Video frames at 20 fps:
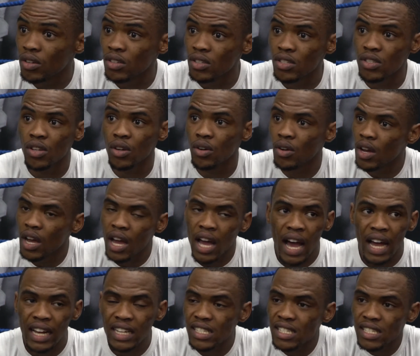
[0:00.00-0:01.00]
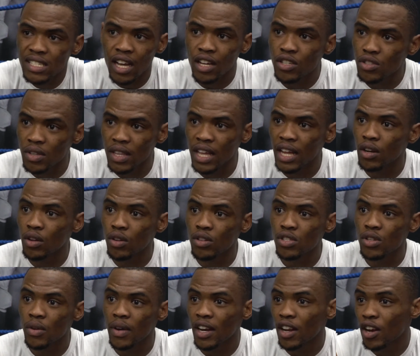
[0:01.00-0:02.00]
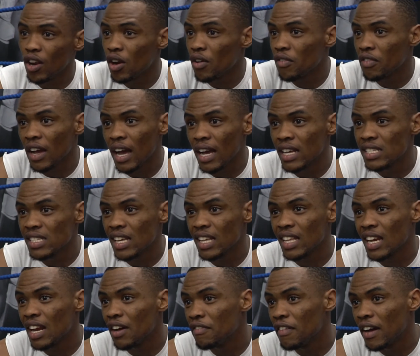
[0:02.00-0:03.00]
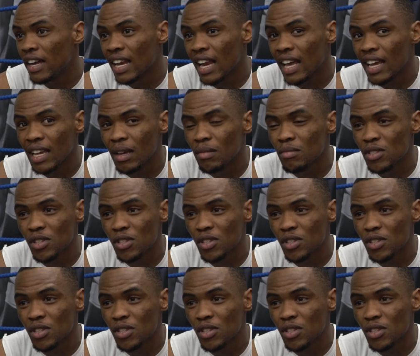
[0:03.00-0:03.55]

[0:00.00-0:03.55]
So I just stuck to that also, and a lot of guys say that I fight like him,